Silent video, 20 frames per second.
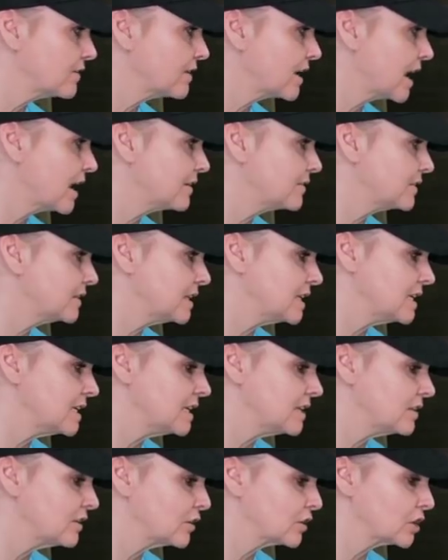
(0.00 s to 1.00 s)
They've got
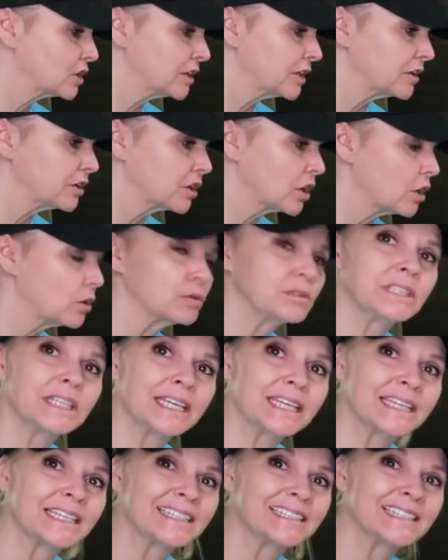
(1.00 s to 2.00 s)
the their clear coats
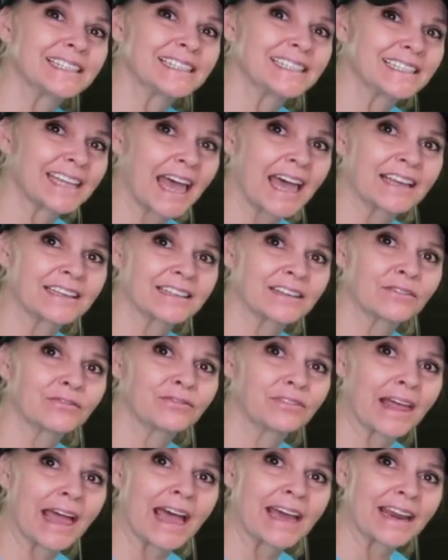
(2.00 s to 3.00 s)
in satin,
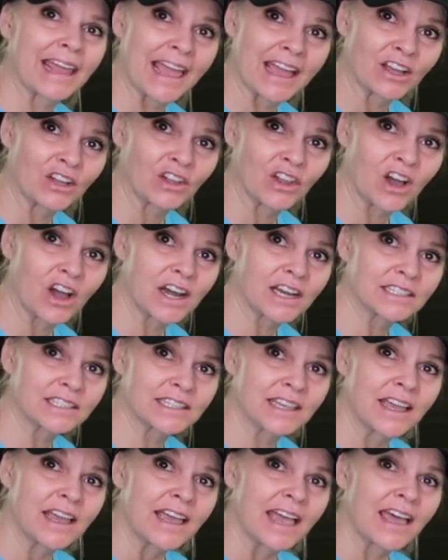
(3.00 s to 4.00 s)
flat, and gloss.
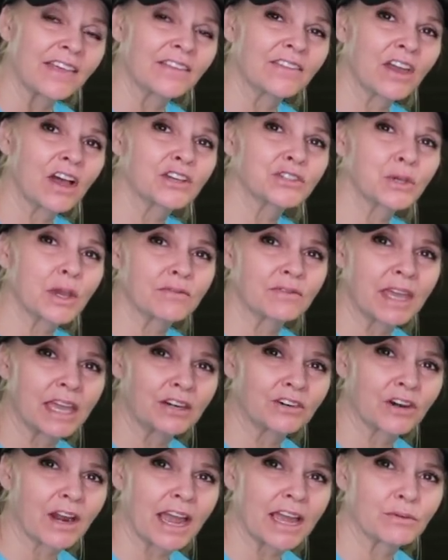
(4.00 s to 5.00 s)
And then they also have
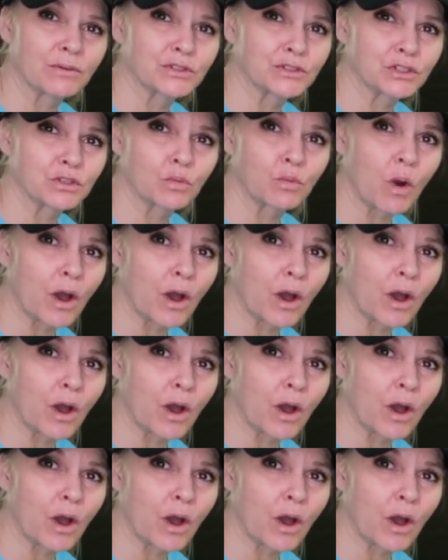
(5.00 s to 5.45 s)
Gatorhide, which is a